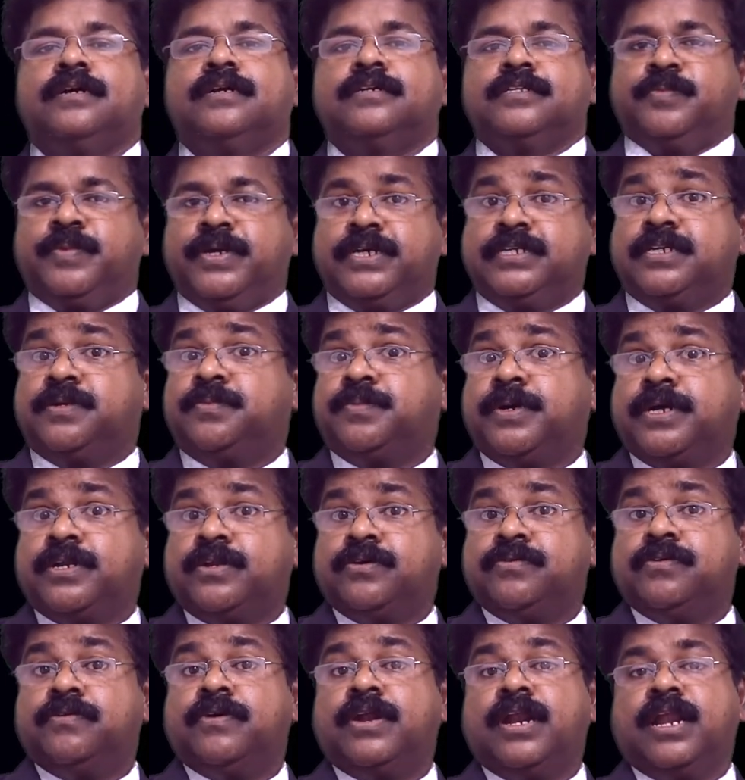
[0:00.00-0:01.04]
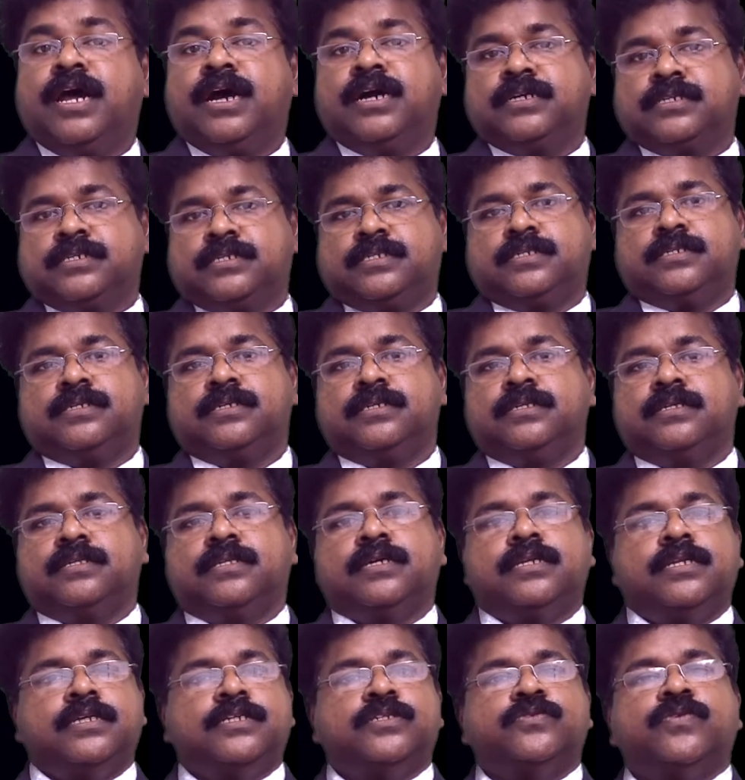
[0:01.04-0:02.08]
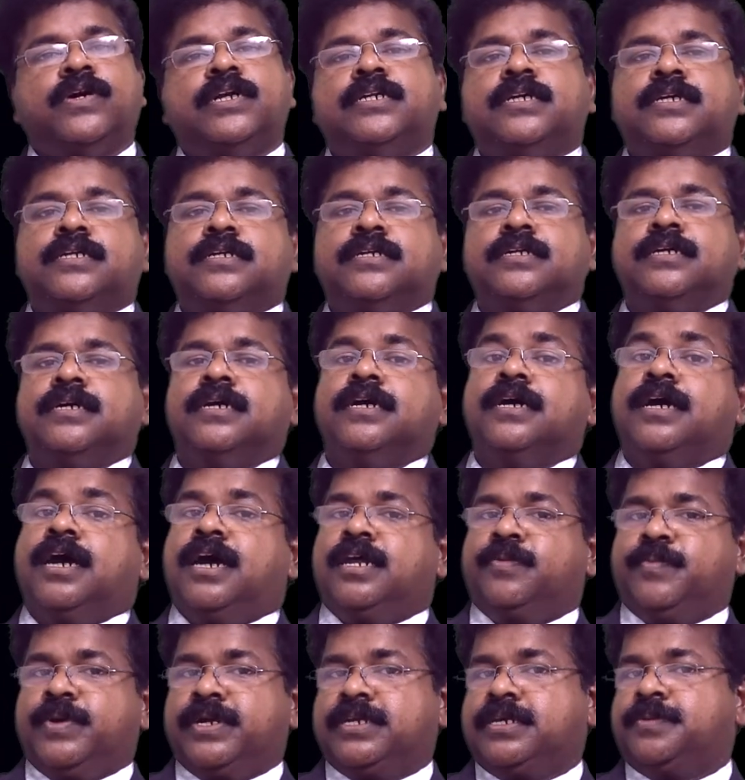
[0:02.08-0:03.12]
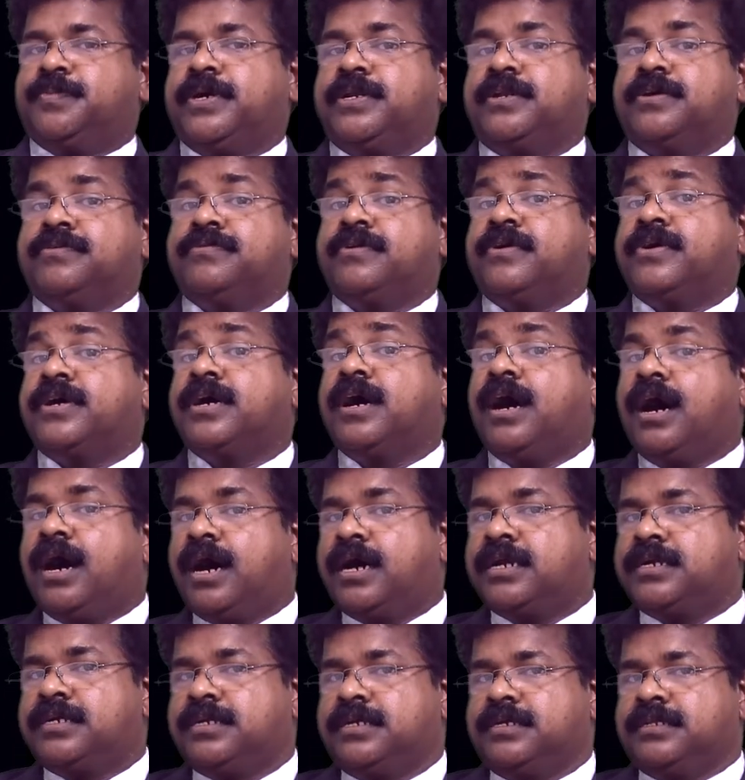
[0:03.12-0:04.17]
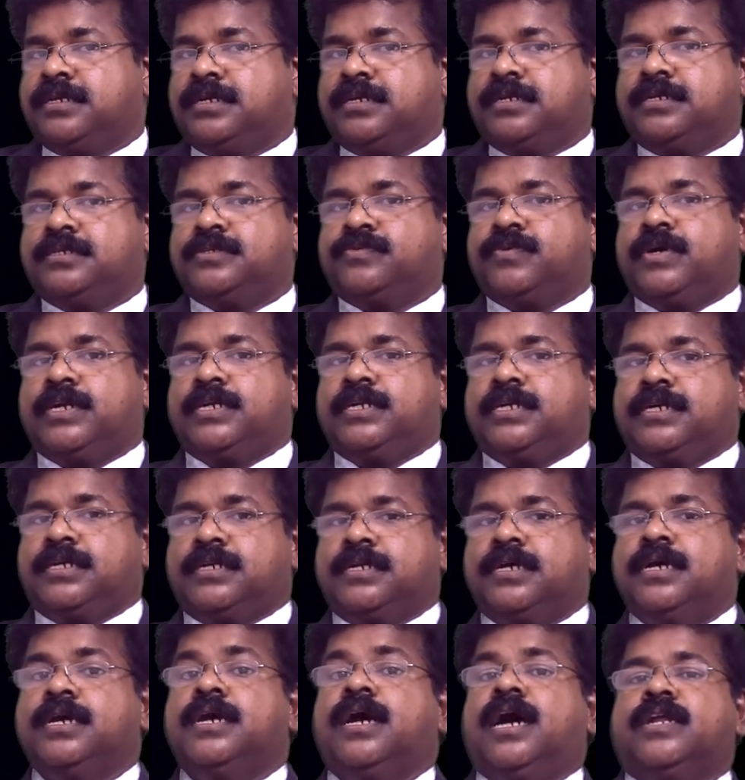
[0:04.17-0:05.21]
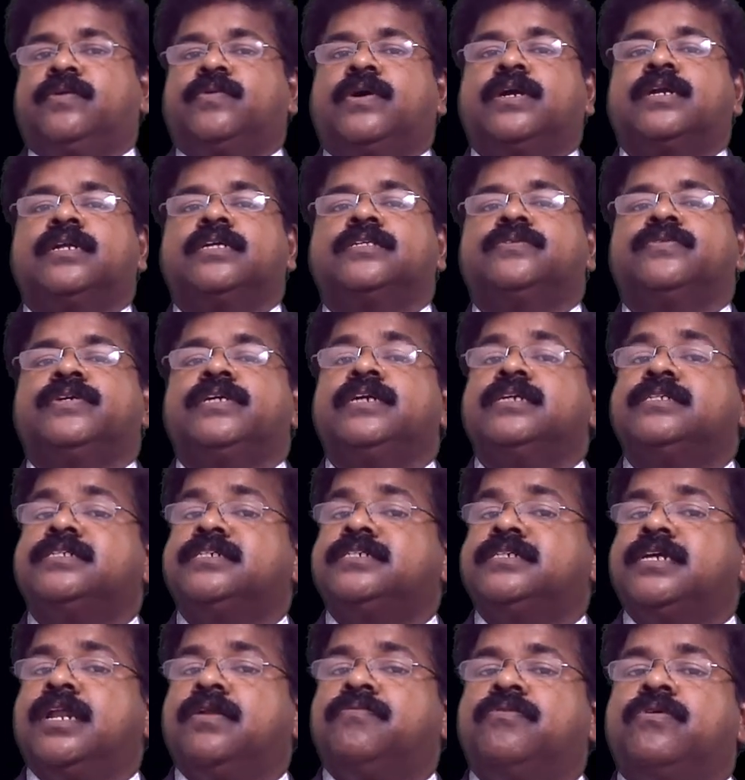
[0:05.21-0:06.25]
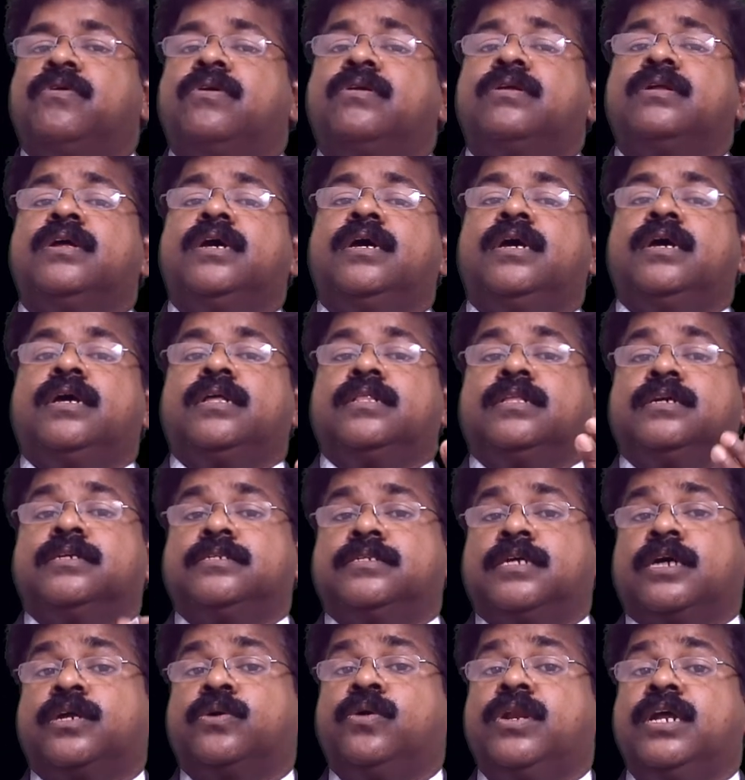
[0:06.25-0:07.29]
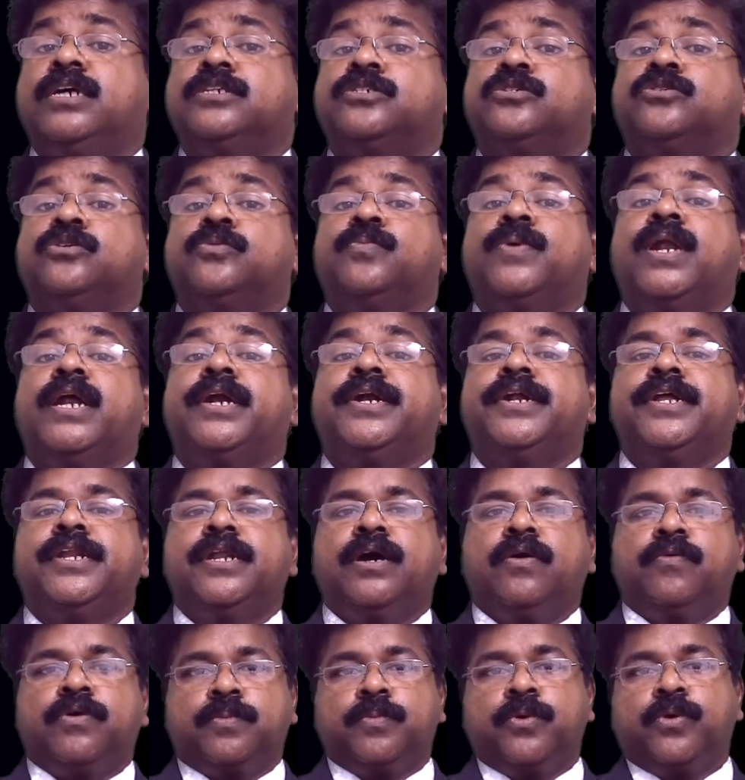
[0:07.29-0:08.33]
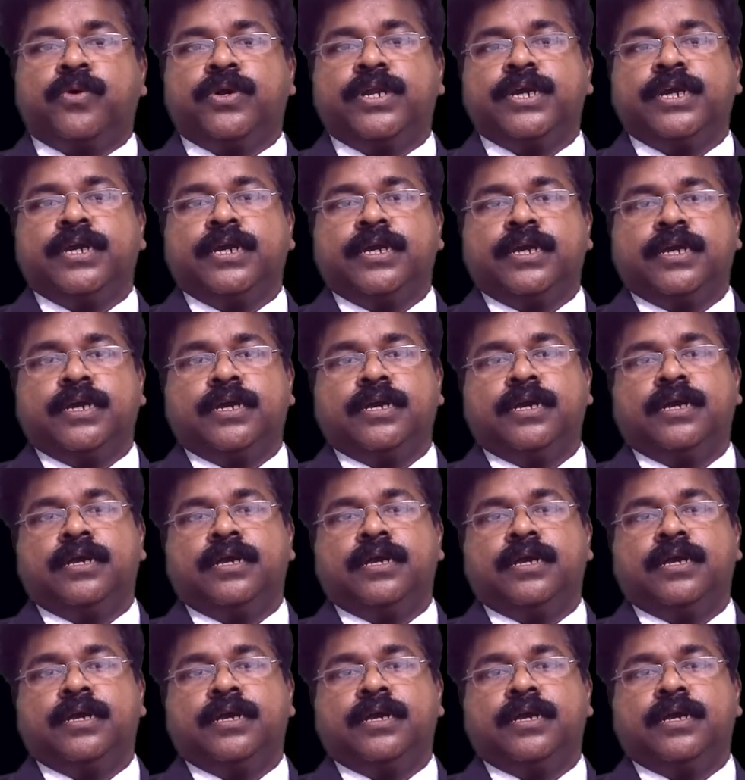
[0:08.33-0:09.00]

The major part of our lungs, that is water. And major part of our heart, that is water. And water is very essential for the circulation of blood in our body.